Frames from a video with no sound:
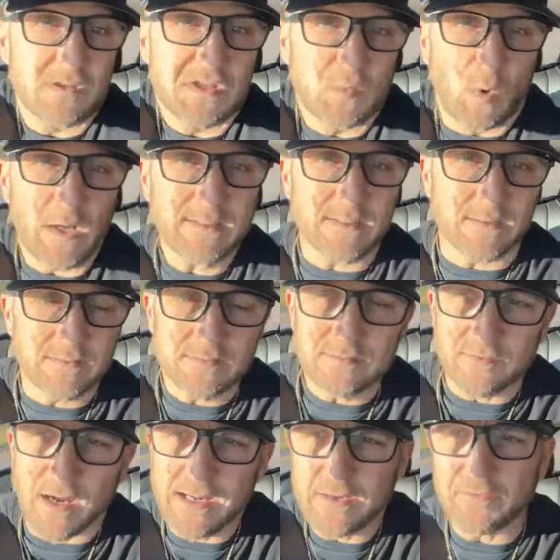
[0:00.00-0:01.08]
She wasn't,
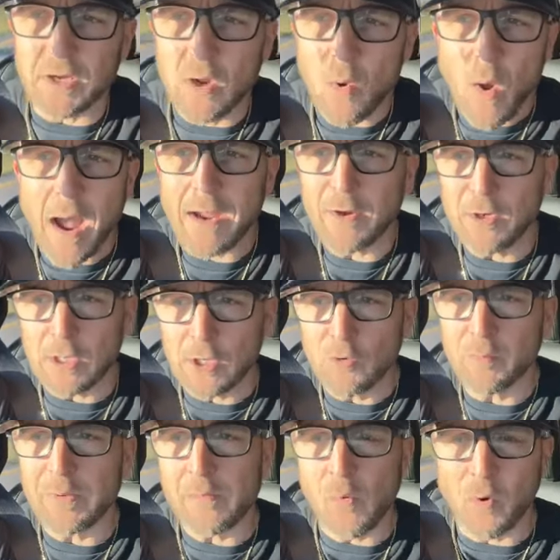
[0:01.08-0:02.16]
right? It required a
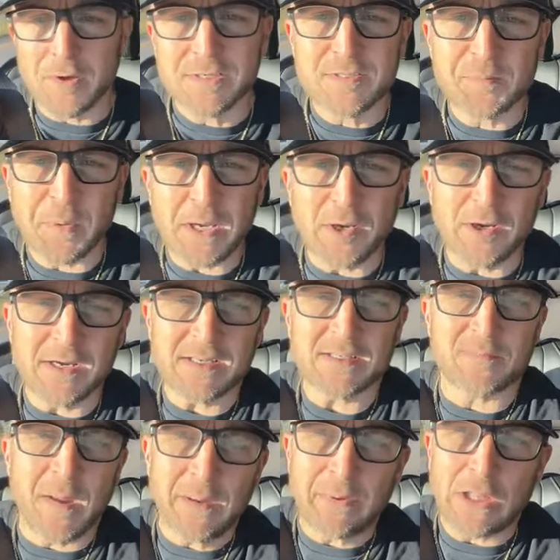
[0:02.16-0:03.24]
little bit more
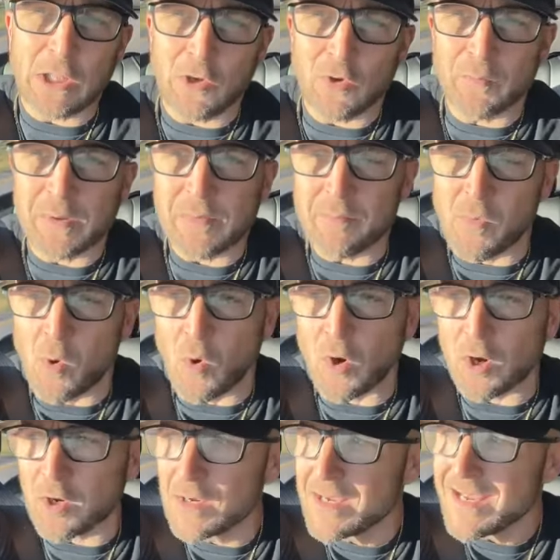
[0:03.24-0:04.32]
experience, maybe a little bit
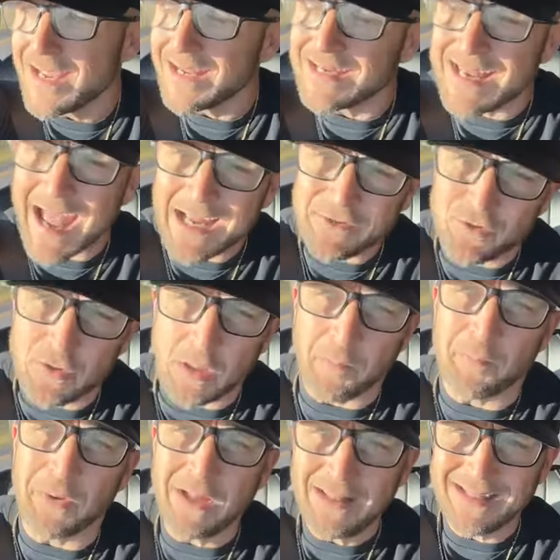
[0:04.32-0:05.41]
more natural
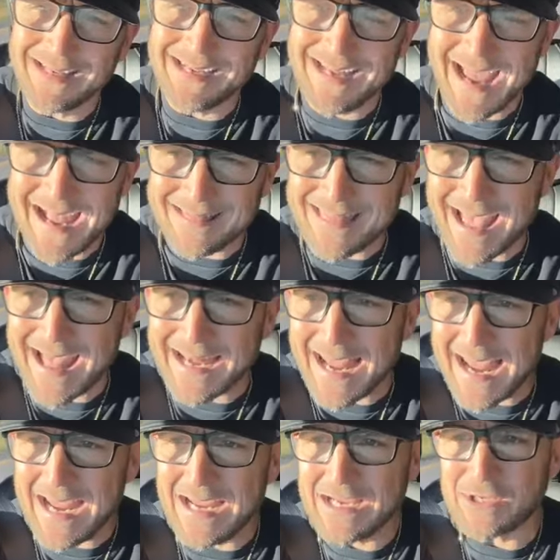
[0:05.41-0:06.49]
ability at that
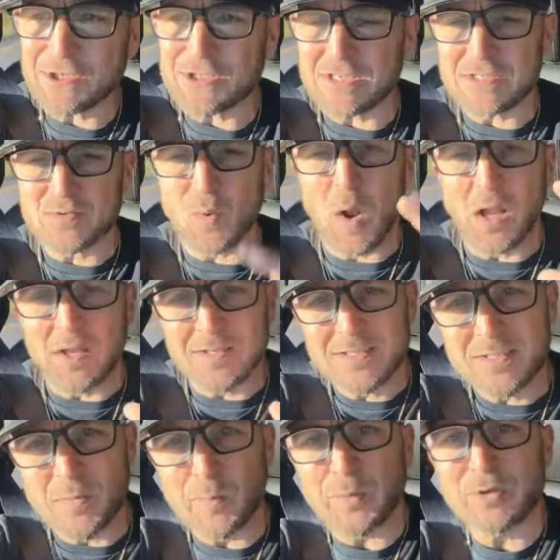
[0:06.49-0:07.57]
age, as well as
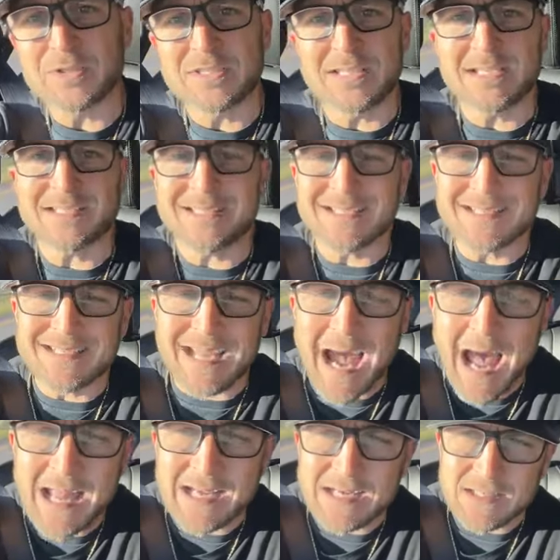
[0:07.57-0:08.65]
some persistence,
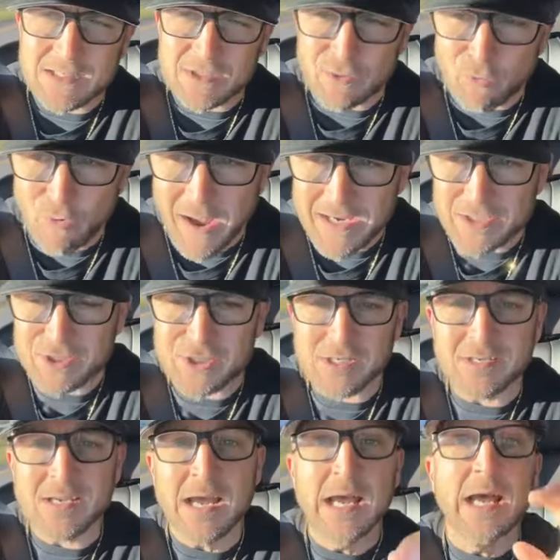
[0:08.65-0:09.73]
guidance,
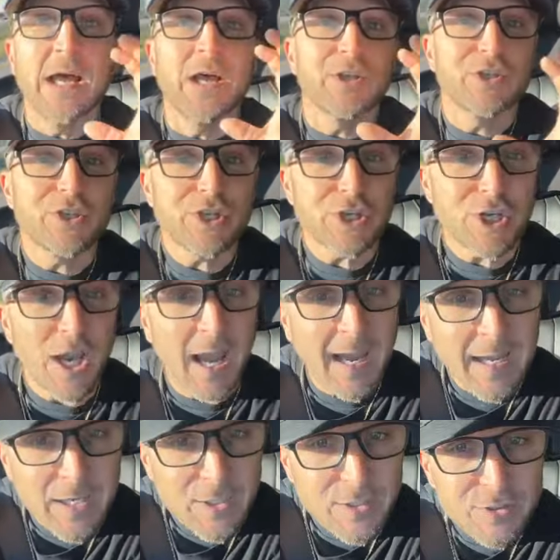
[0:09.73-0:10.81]
direction,
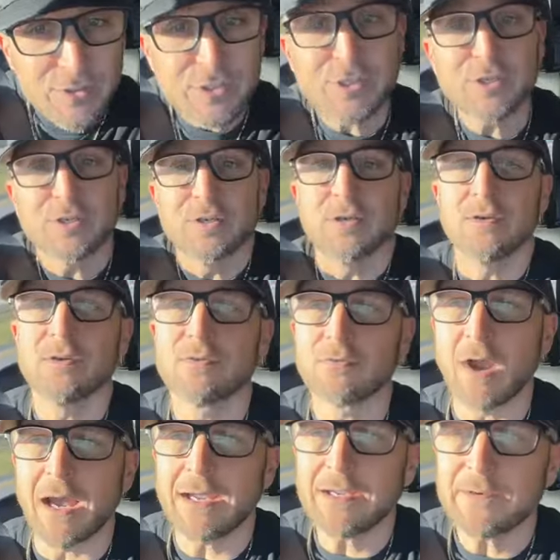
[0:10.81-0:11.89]
change,
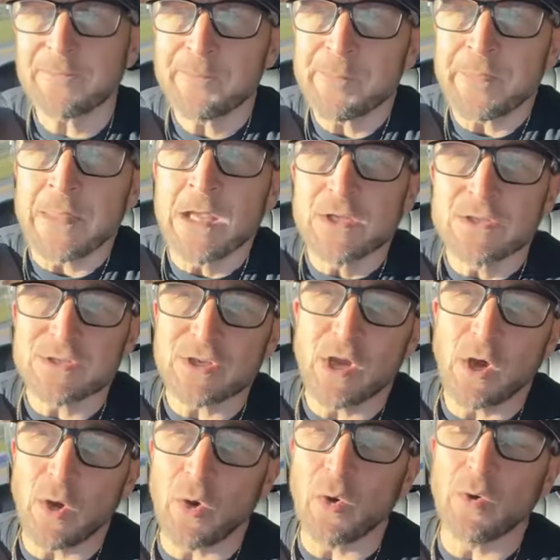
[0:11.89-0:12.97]
right?
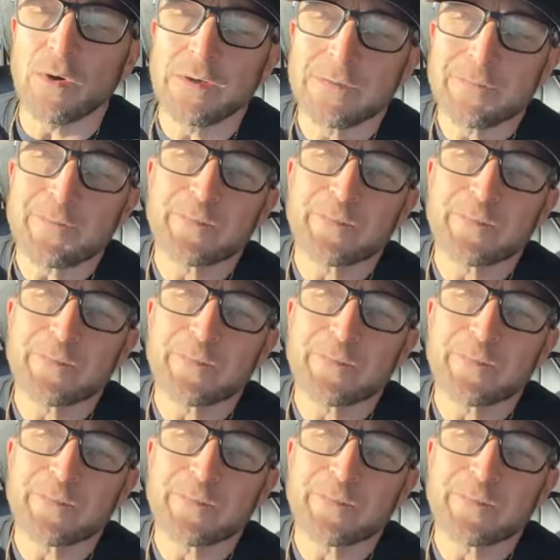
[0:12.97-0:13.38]
So